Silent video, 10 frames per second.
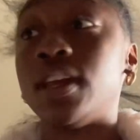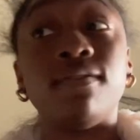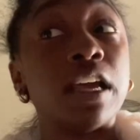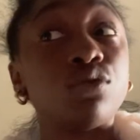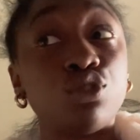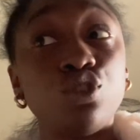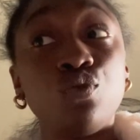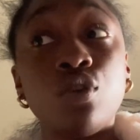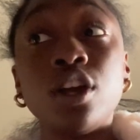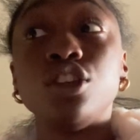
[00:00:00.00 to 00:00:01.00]
if that's what you
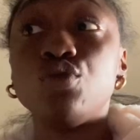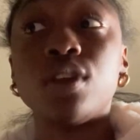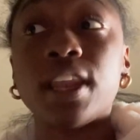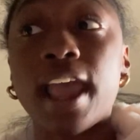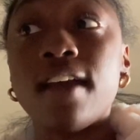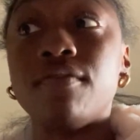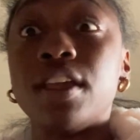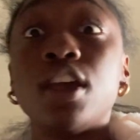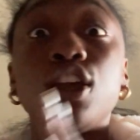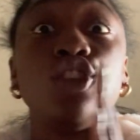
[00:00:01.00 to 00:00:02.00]
want, you can have
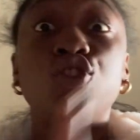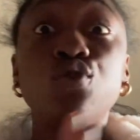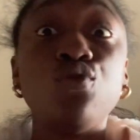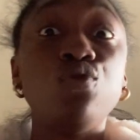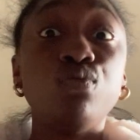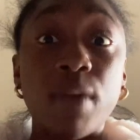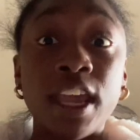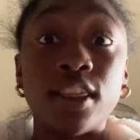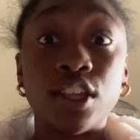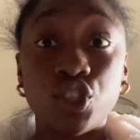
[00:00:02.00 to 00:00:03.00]
it. You
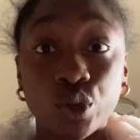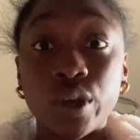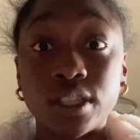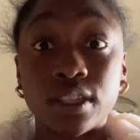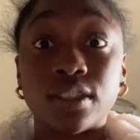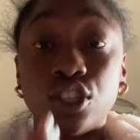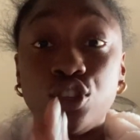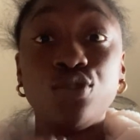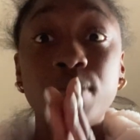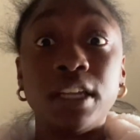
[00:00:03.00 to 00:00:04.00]
make the choices.
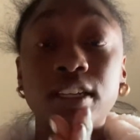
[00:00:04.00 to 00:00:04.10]
You make the